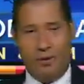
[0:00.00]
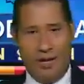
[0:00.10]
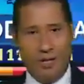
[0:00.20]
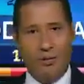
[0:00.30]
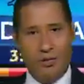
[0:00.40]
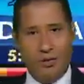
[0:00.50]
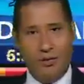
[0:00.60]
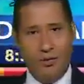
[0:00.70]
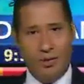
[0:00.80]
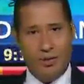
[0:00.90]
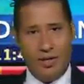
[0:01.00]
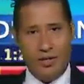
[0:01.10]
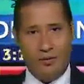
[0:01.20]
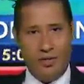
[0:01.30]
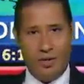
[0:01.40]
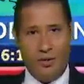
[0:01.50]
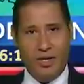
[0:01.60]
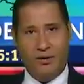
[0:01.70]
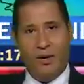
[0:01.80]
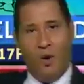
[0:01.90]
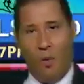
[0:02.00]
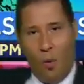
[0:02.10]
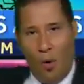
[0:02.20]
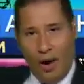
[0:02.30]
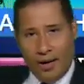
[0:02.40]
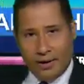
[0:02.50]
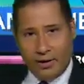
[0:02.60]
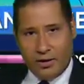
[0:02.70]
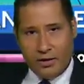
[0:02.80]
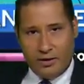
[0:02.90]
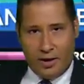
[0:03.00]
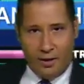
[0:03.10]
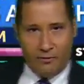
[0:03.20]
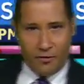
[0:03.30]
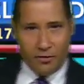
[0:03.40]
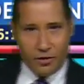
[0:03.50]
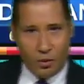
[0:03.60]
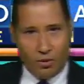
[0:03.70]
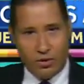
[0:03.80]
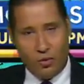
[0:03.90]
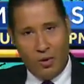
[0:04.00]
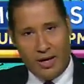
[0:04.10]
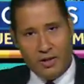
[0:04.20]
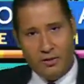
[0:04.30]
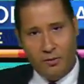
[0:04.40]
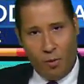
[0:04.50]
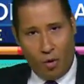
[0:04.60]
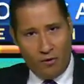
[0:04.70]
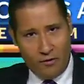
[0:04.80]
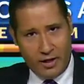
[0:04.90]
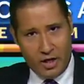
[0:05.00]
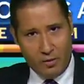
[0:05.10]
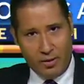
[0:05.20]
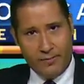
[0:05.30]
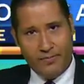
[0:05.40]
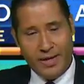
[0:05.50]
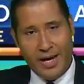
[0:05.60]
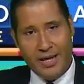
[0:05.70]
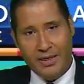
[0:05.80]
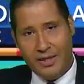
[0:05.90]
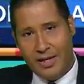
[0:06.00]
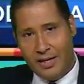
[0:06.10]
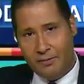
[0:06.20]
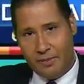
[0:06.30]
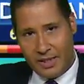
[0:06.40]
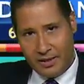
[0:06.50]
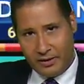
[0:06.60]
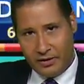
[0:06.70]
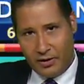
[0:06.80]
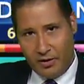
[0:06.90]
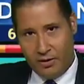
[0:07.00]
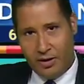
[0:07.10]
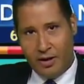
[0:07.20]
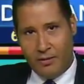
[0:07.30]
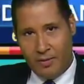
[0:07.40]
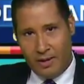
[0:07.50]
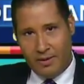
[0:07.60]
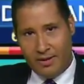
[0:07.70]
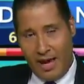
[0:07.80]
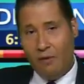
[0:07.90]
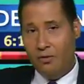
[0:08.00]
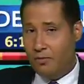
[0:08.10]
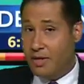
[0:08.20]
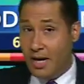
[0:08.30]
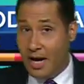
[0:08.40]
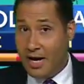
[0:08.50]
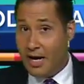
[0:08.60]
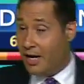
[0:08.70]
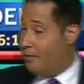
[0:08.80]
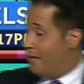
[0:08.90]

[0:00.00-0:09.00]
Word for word: possible solutions as we speak. One could come further towards the west, more over Cuba, and then begin the turn. Maybe that would be a uh,